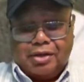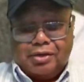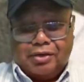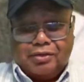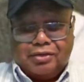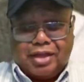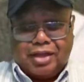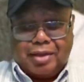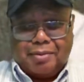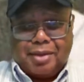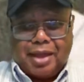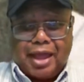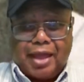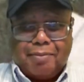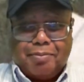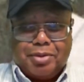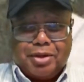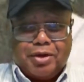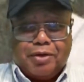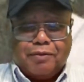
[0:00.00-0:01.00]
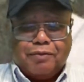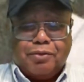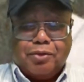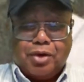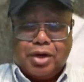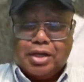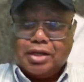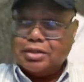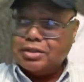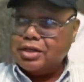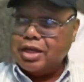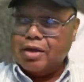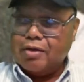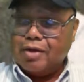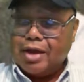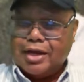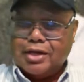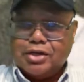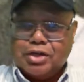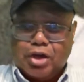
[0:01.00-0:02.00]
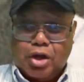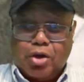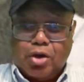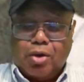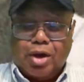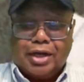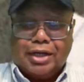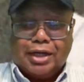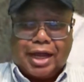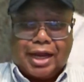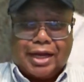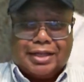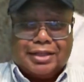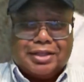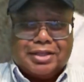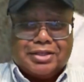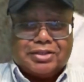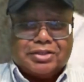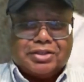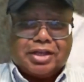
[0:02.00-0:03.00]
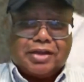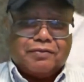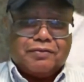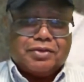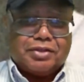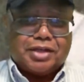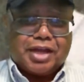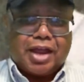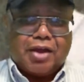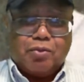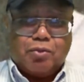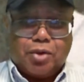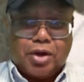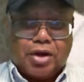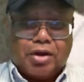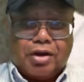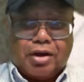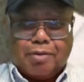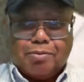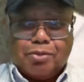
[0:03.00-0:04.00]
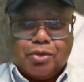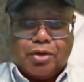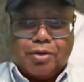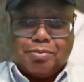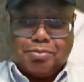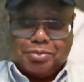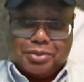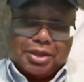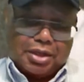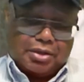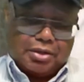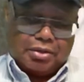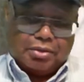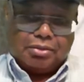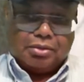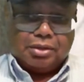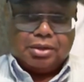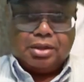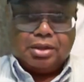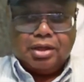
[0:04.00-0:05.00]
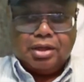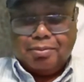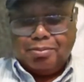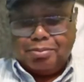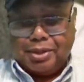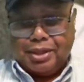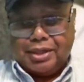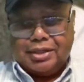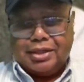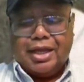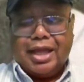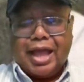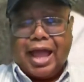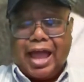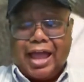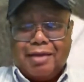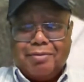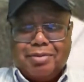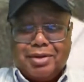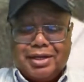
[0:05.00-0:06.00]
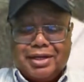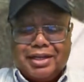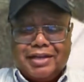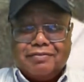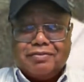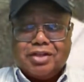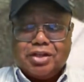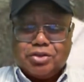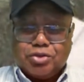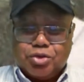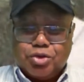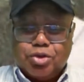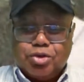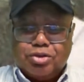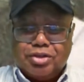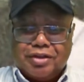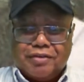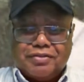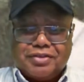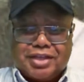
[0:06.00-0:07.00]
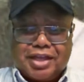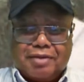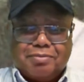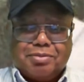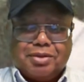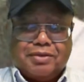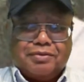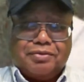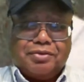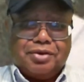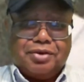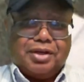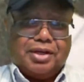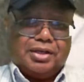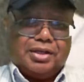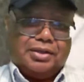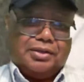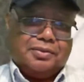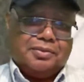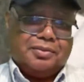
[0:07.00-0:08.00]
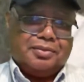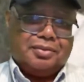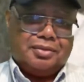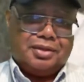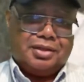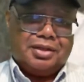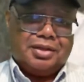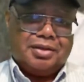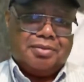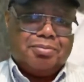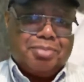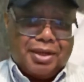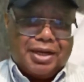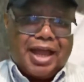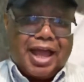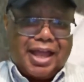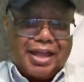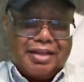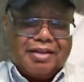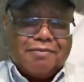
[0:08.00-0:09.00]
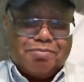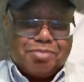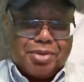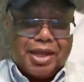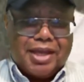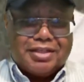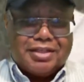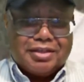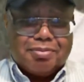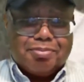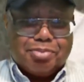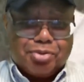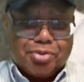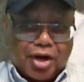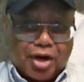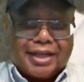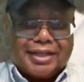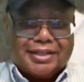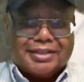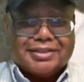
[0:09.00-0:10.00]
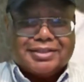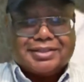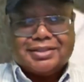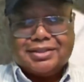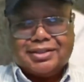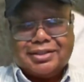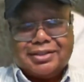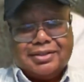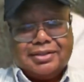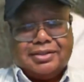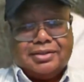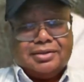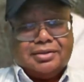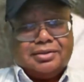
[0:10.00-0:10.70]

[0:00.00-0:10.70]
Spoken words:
I'm not going to say I'm happier for it because now I know a lot of this stuff is not weird. I'm more. But I believe the truth have set me free. But I have paid the price.